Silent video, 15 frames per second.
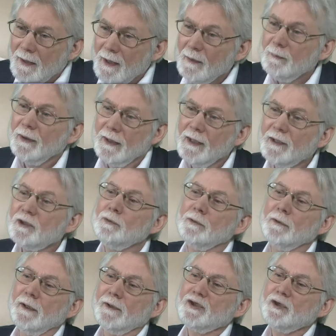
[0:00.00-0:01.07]
But not to
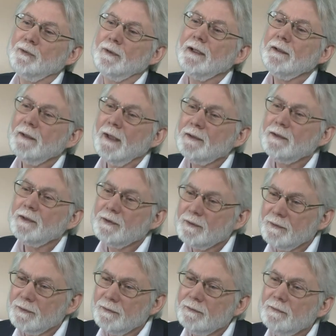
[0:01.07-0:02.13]
worry. So what I'd like to
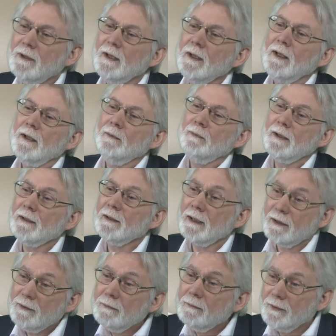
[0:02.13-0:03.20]
do, what I'd like
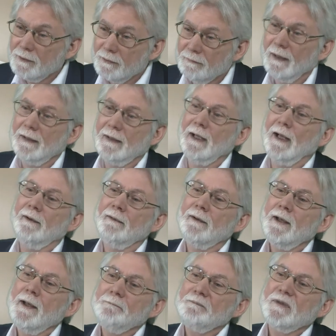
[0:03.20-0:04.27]
you to do right now
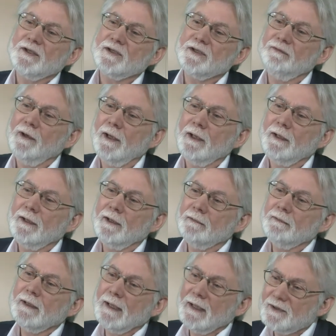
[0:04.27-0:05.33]
is to find out
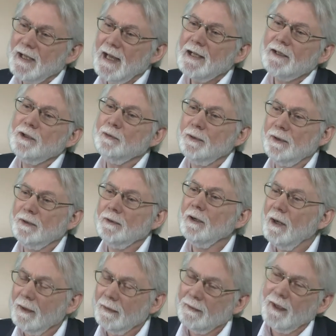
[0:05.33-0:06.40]
exactly what your
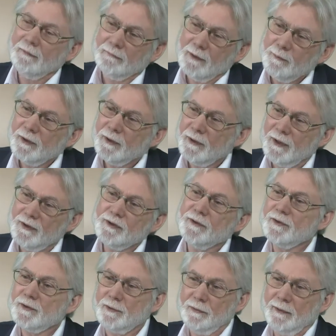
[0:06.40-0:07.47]
online reputation
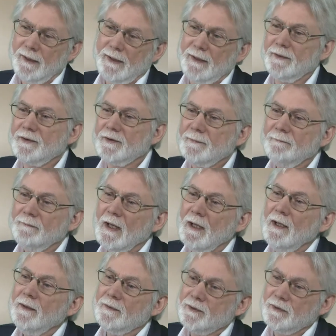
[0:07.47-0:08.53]
score is.
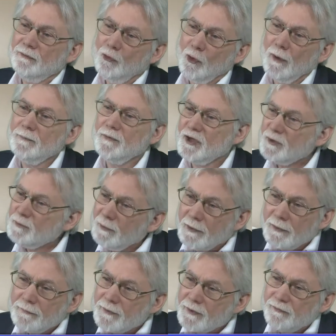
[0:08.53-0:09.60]
There's a form just
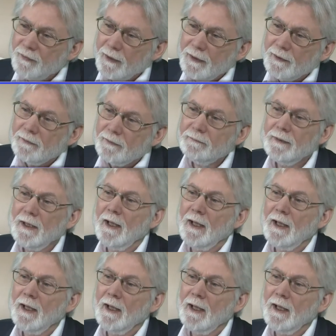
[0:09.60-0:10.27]
below this video.